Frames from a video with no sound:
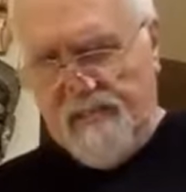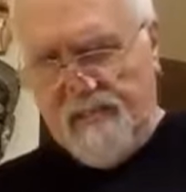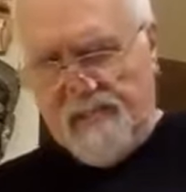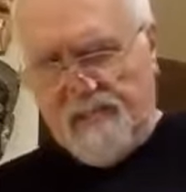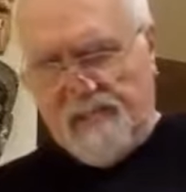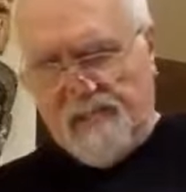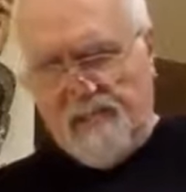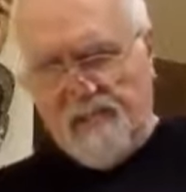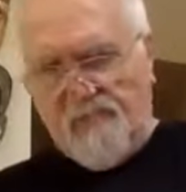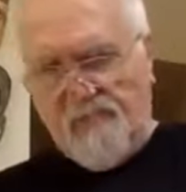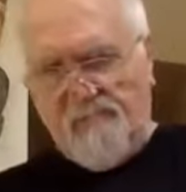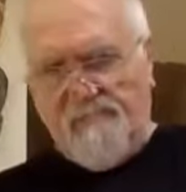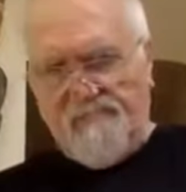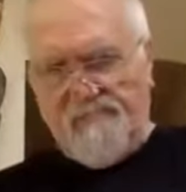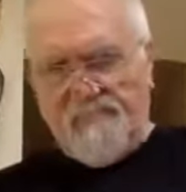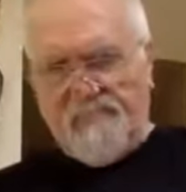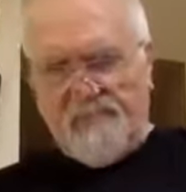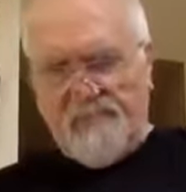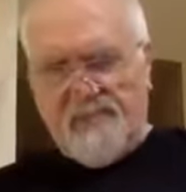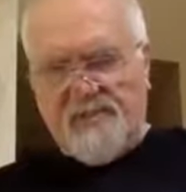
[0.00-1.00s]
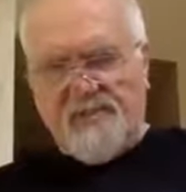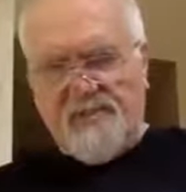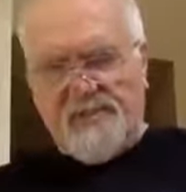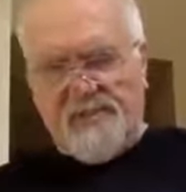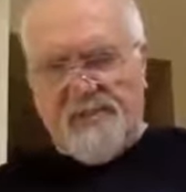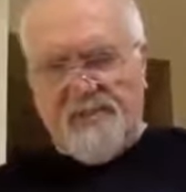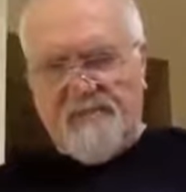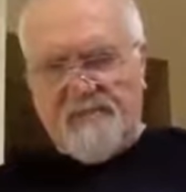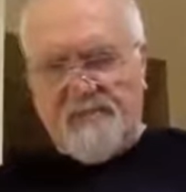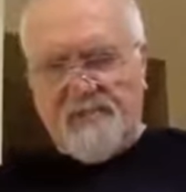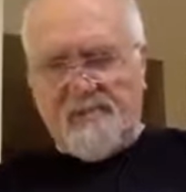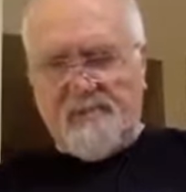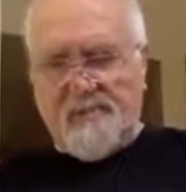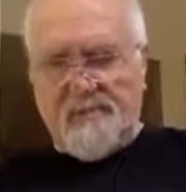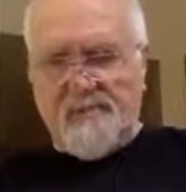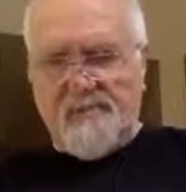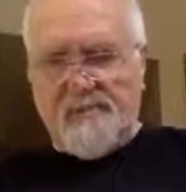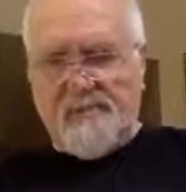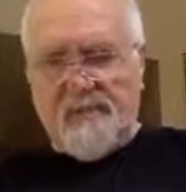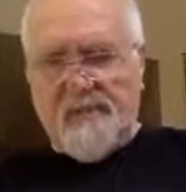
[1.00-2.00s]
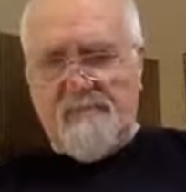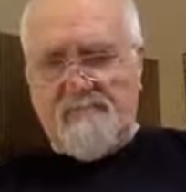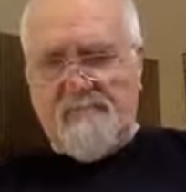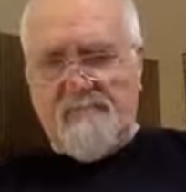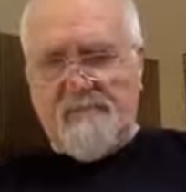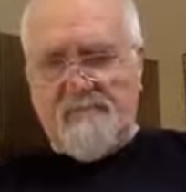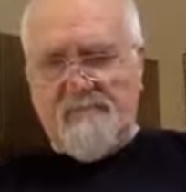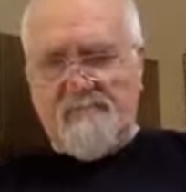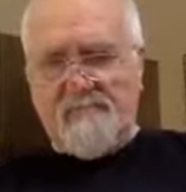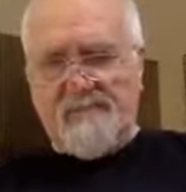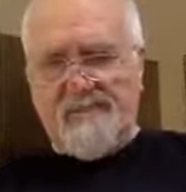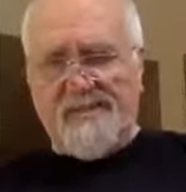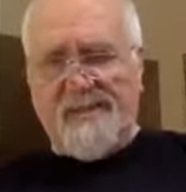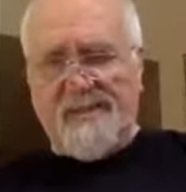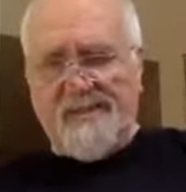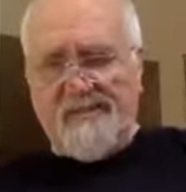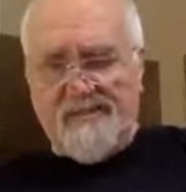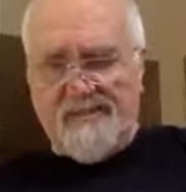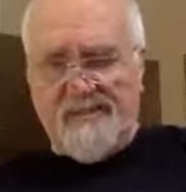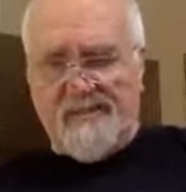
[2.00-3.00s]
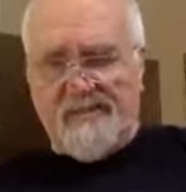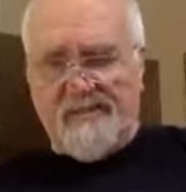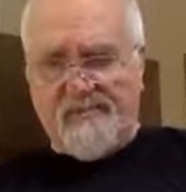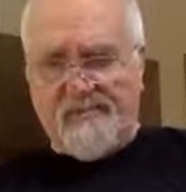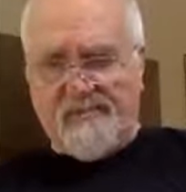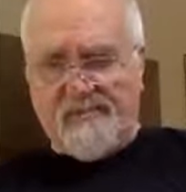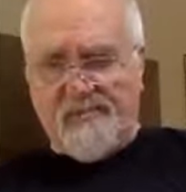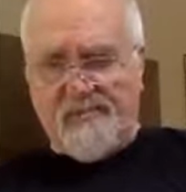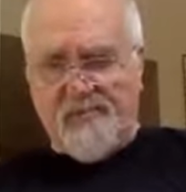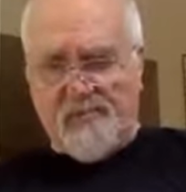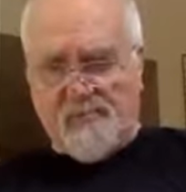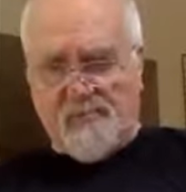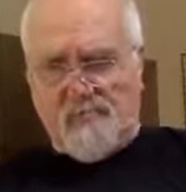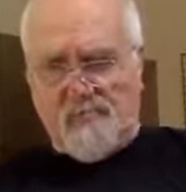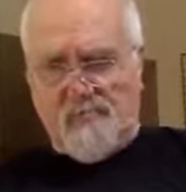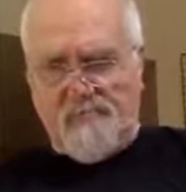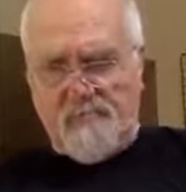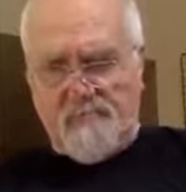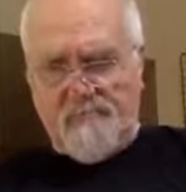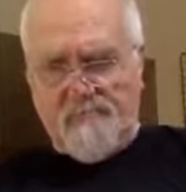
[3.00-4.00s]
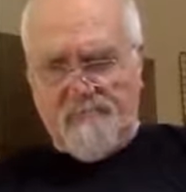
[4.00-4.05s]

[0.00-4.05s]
So this stamp is an example of a technique or a tool.